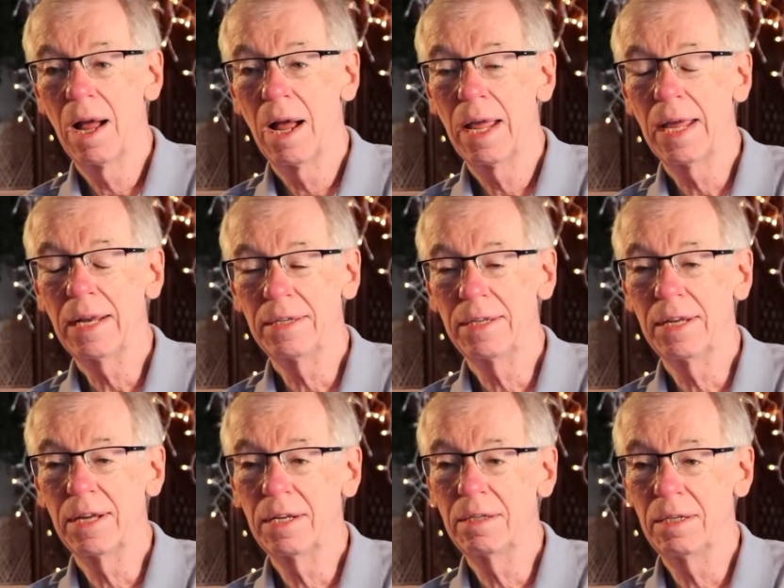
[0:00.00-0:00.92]
it
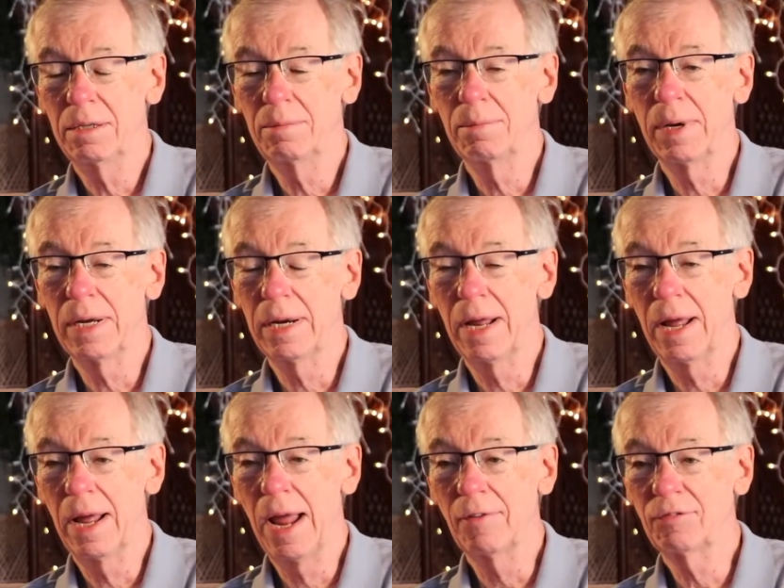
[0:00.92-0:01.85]
did, but
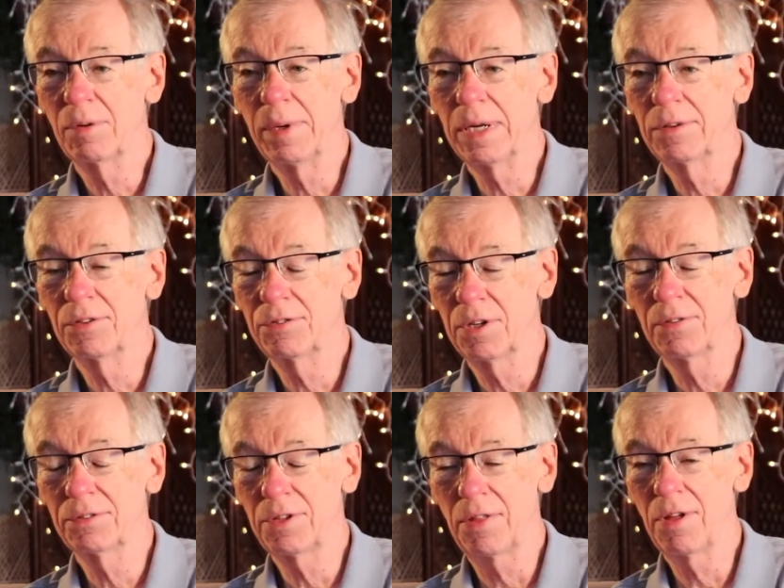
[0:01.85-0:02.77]
after being in the
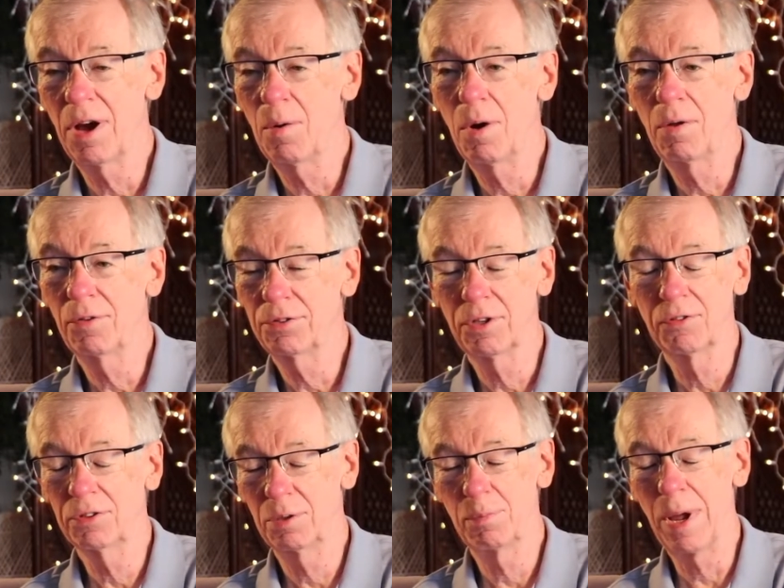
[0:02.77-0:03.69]
service, I thought, well, the
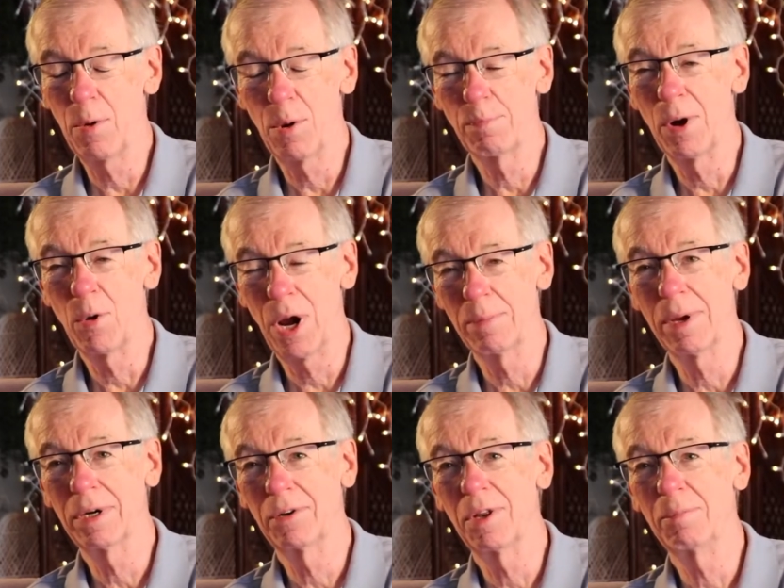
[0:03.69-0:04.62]
service is way
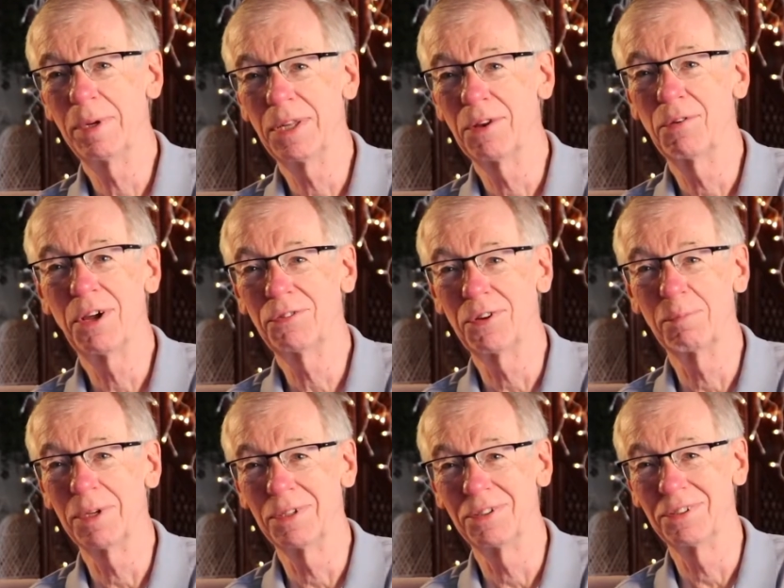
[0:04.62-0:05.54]
better than being in the
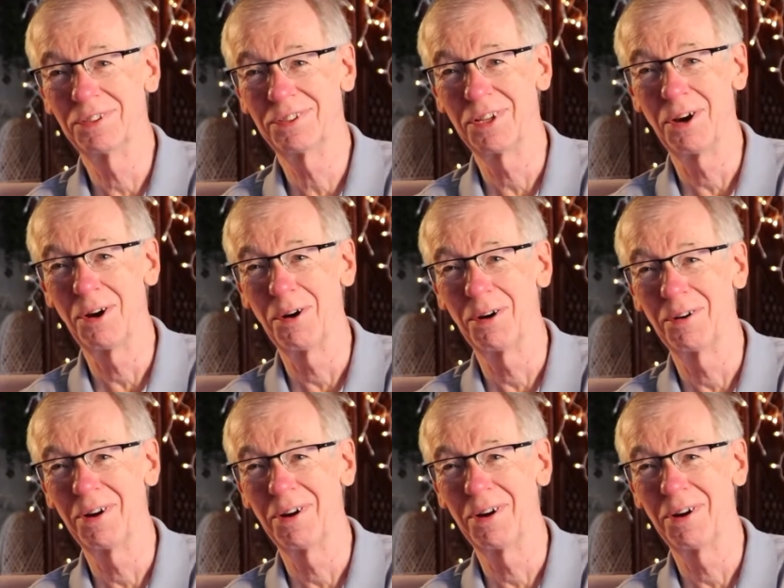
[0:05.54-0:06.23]
restaurant business. So